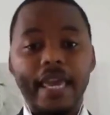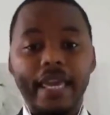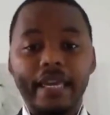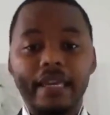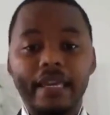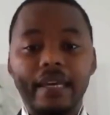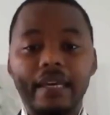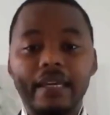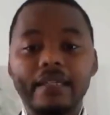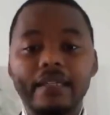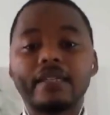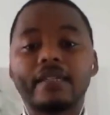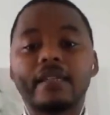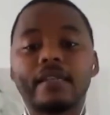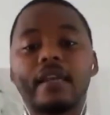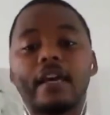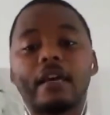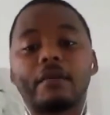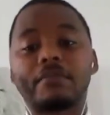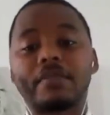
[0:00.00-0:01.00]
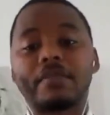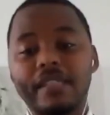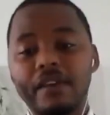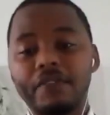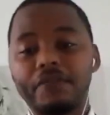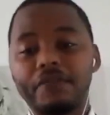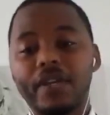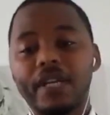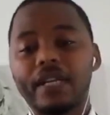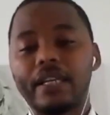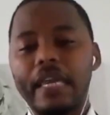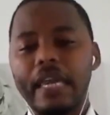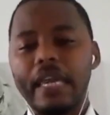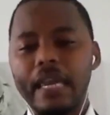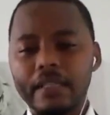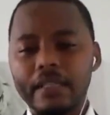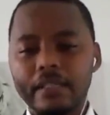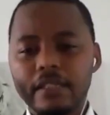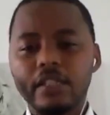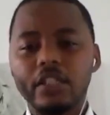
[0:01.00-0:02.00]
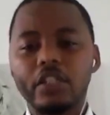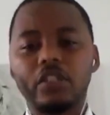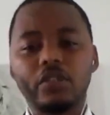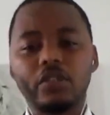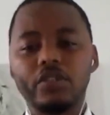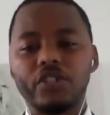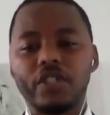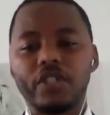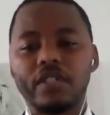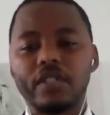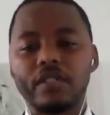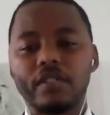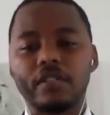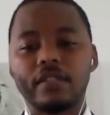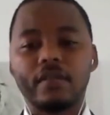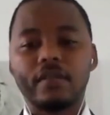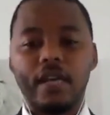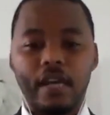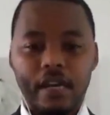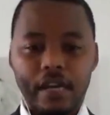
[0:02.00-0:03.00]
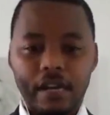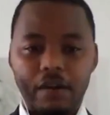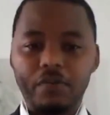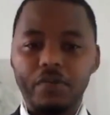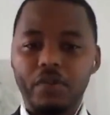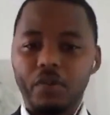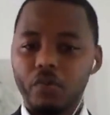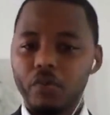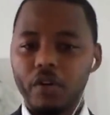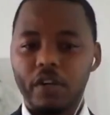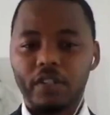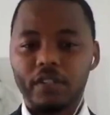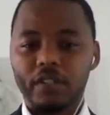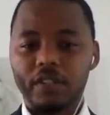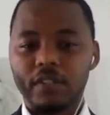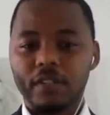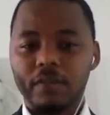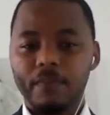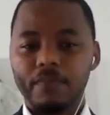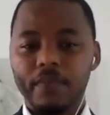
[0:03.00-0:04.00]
and several institutions around the world,